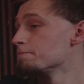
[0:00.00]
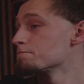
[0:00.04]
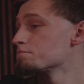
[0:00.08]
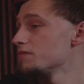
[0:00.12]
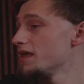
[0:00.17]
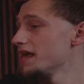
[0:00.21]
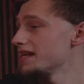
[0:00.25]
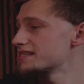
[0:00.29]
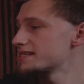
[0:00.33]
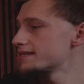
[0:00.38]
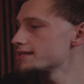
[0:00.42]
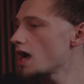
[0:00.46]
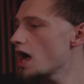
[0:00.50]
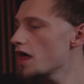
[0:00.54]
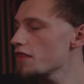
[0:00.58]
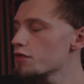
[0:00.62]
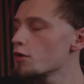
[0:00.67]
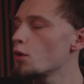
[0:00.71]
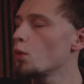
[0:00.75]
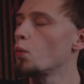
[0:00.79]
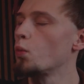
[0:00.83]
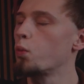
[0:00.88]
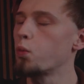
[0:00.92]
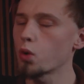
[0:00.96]
It's not
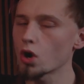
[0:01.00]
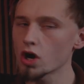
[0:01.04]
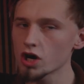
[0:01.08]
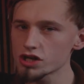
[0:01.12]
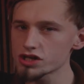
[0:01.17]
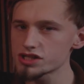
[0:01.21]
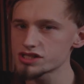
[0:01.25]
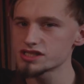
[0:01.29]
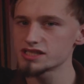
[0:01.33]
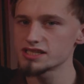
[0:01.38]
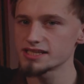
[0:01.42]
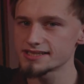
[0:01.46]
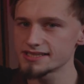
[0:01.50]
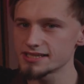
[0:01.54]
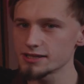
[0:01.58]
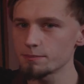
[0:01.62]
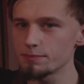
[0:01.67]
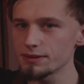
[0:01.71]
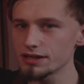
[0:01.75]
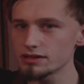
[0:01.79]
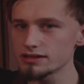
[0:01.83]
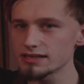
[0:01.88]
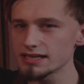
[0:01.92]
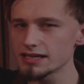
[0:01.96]
the worst to
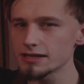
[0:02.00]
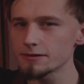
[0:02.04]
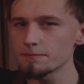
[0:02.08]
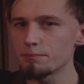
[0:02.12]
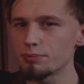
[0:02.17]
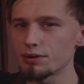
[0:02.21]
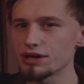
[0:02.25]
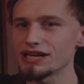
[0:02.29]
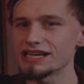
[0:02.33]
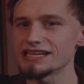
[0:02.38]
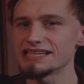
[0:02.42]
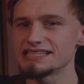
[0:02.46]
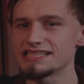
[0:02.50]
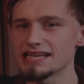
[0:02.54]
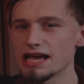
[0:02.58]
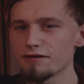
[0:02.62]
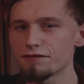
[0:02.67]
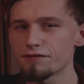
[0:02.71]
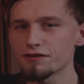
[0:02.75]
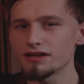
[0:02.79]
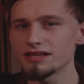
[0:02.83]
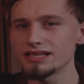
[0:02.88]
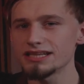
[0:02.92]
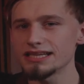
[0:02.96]
build in, but it
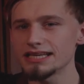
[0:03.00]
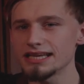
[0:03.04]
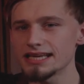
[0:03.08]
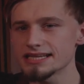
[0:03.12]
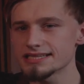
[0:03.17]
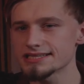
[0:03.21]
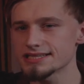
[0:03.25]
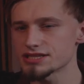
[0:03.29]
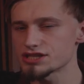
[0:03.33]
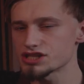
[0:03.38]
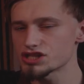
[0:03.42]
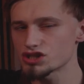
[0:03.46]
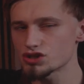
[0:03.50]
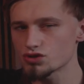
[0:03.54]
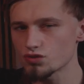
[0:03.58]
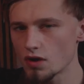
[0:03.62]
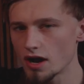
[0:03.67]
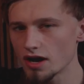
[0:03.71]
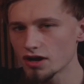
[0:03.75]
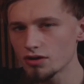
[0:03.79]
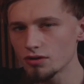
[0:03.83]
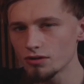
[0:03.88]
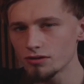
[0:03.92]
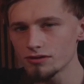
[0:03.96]
definitely is a
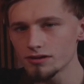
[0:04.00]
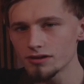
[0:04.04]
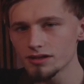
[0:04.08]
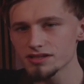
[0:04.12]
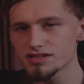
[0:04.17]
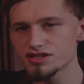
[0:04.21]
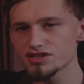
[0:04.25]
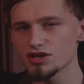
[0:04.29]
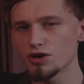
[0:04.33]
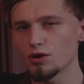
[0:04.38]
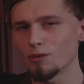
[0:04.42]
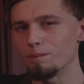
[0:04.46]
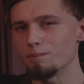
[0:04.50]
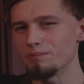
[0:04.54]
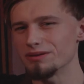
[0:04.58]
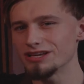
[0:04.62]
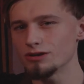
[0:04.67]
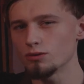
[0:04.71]
struggle, so be